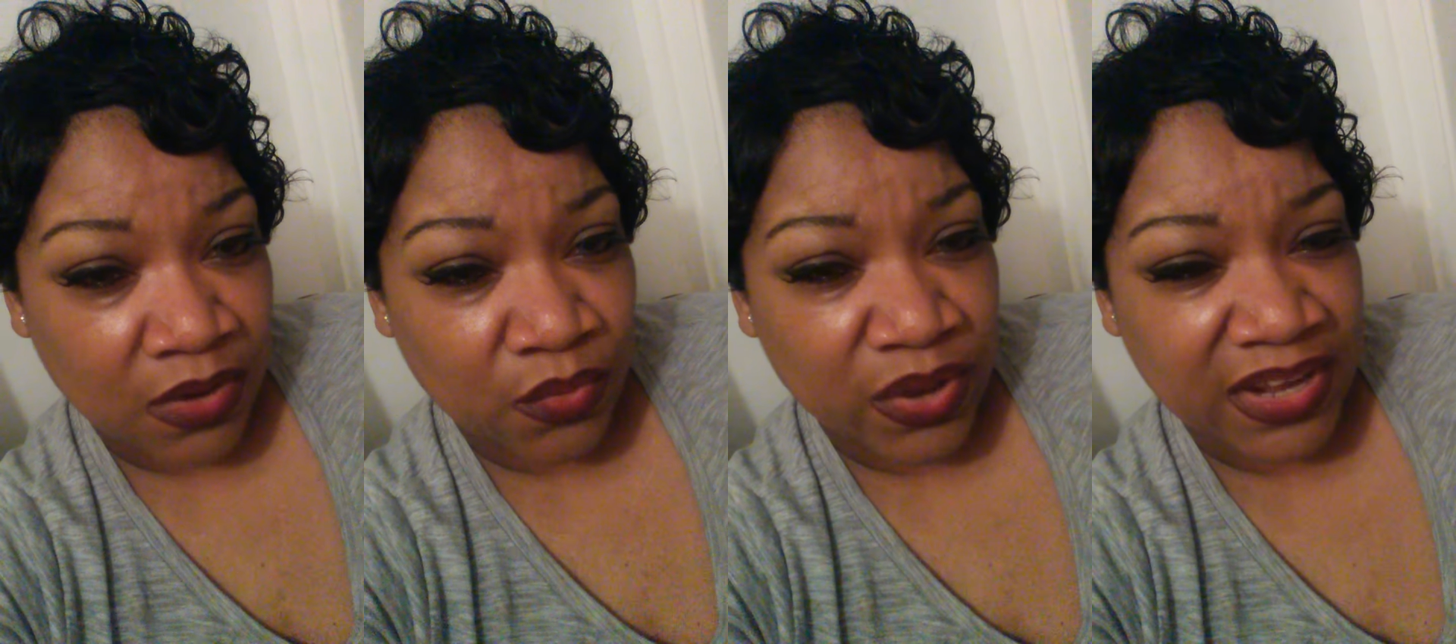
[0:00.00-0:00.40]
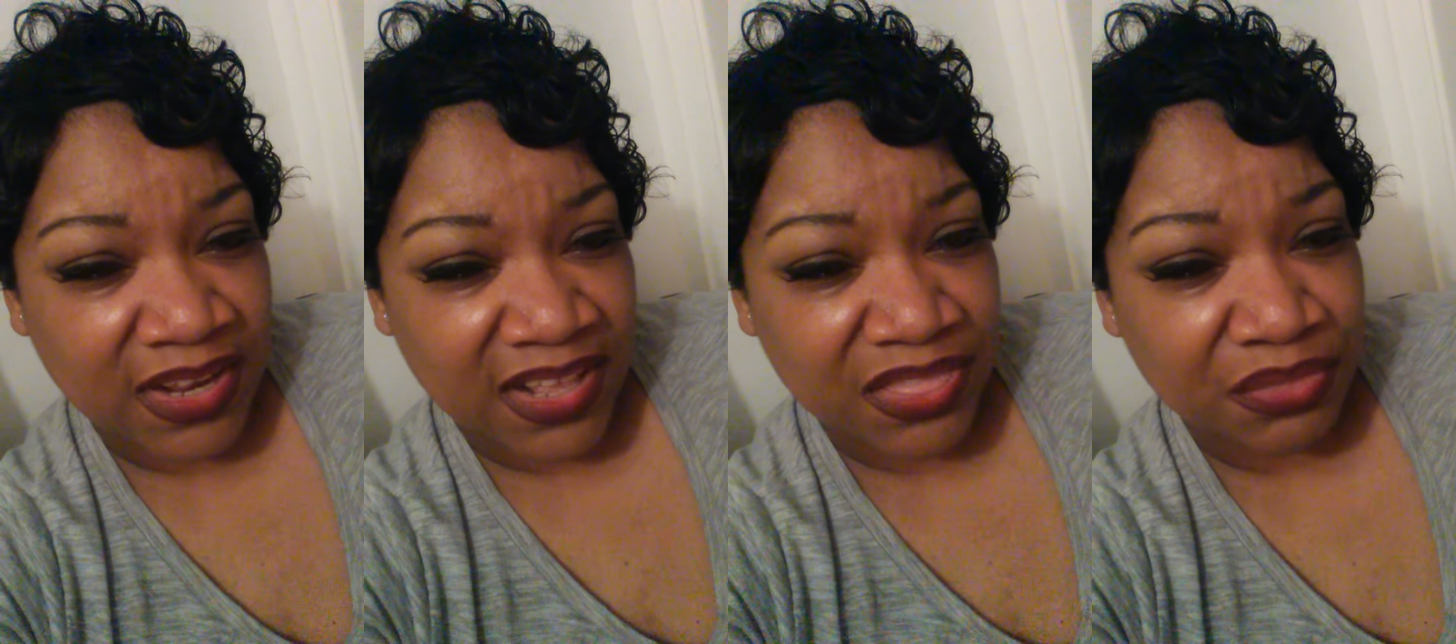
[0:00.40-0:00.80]
I weighed
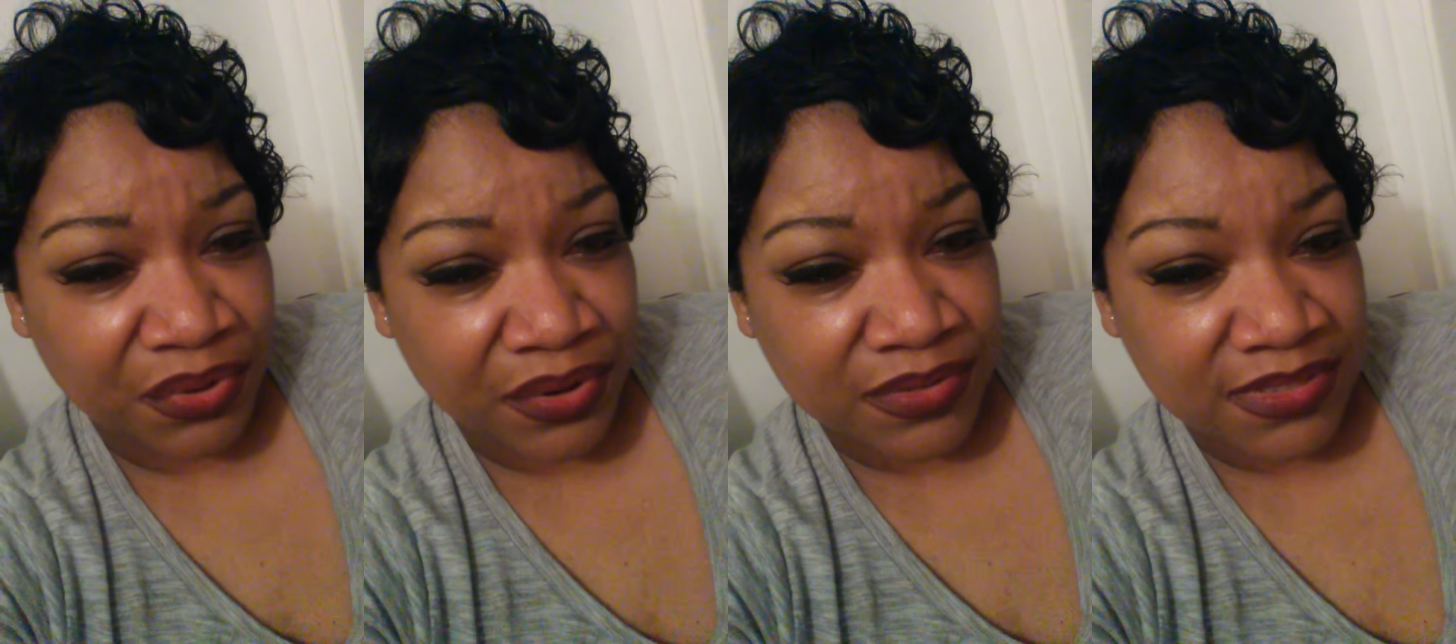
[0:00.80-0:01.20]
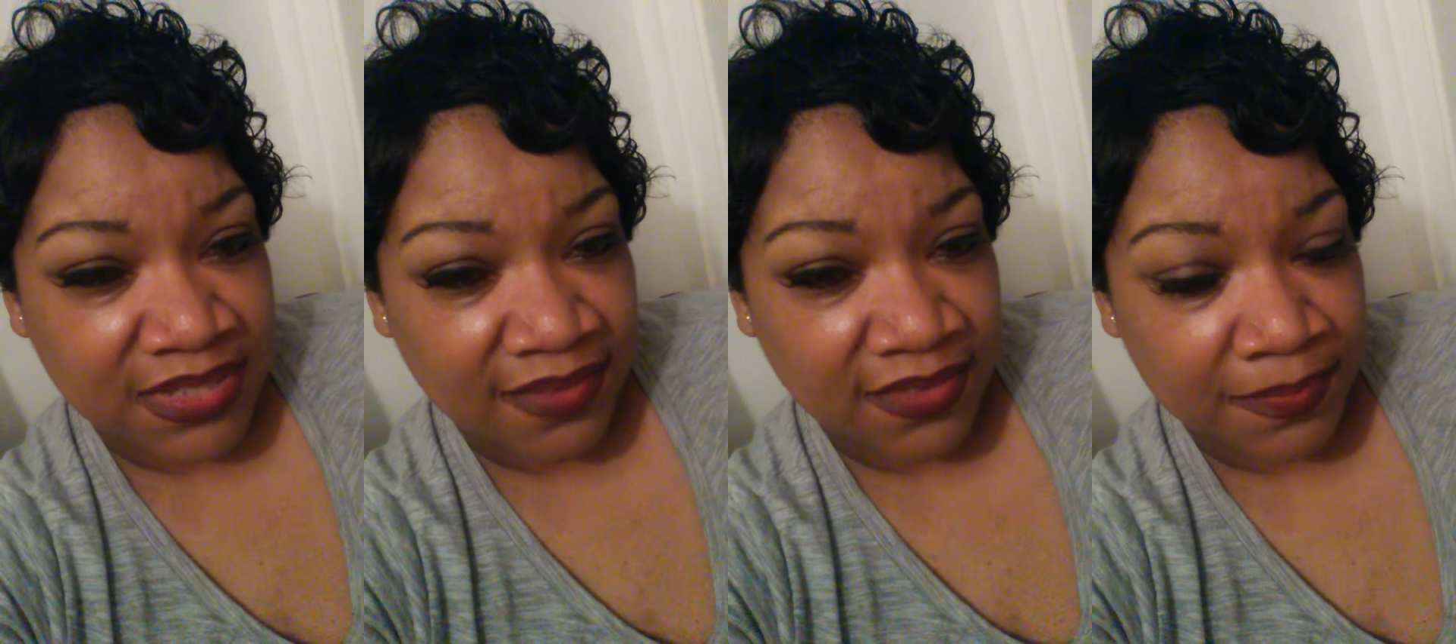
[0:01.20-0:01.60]
in at
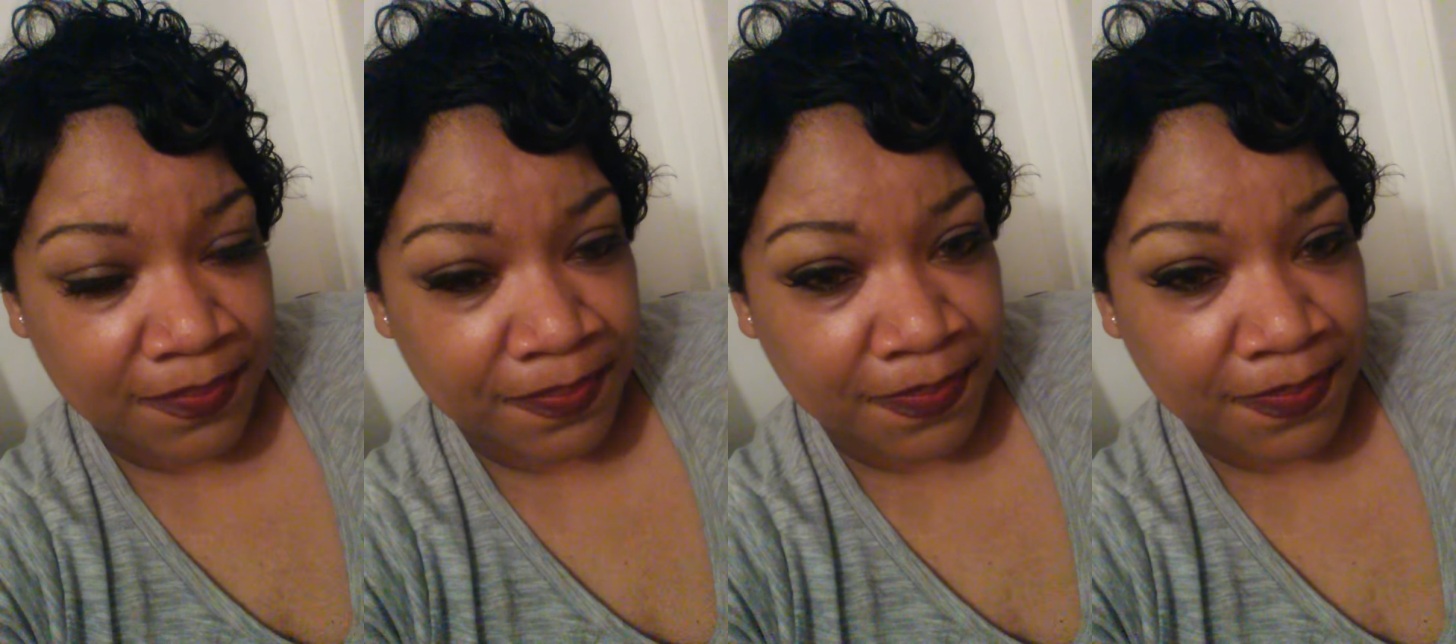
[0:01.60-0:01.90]
307,